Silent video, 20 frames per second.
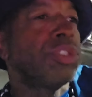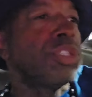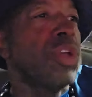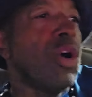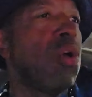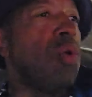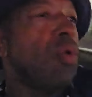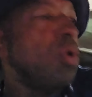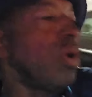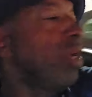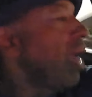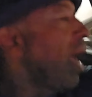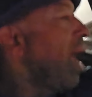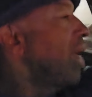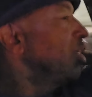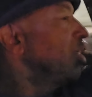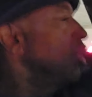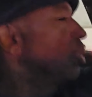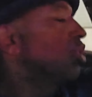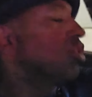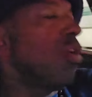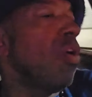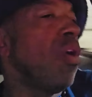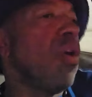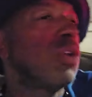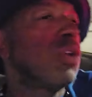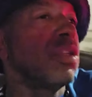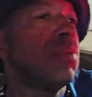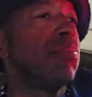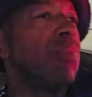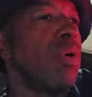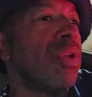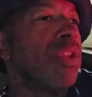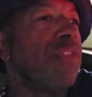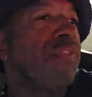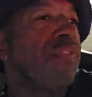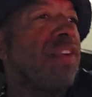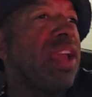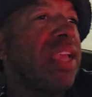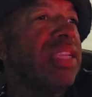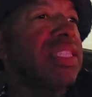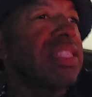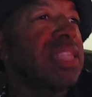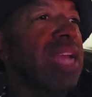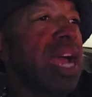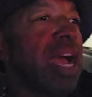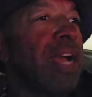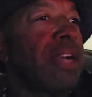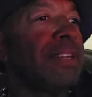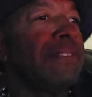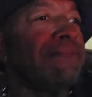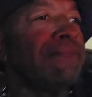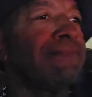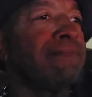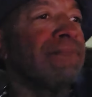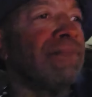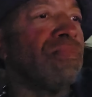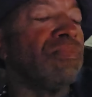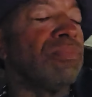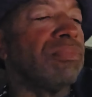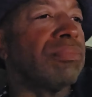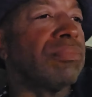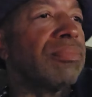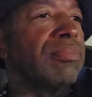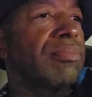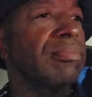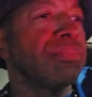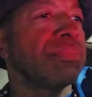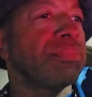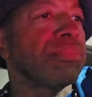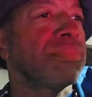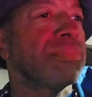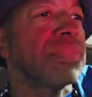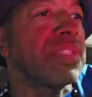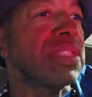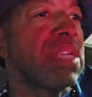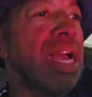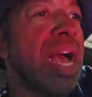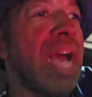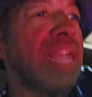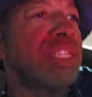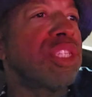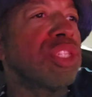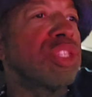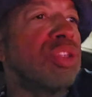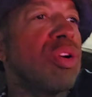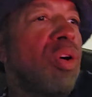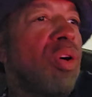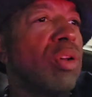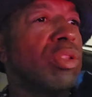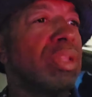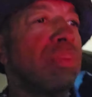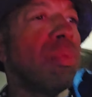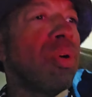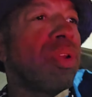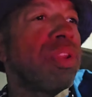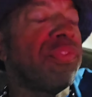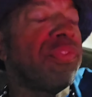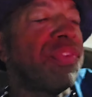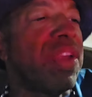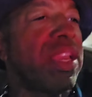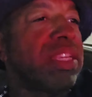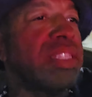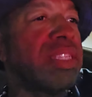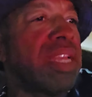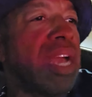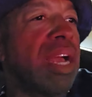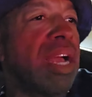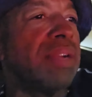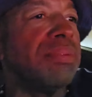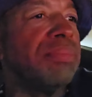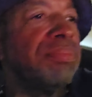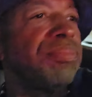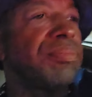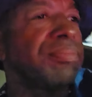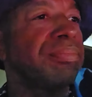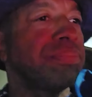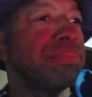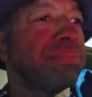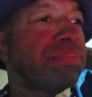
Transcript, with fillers: So I just called him on the FaceTime. I just called him on the FaceTime.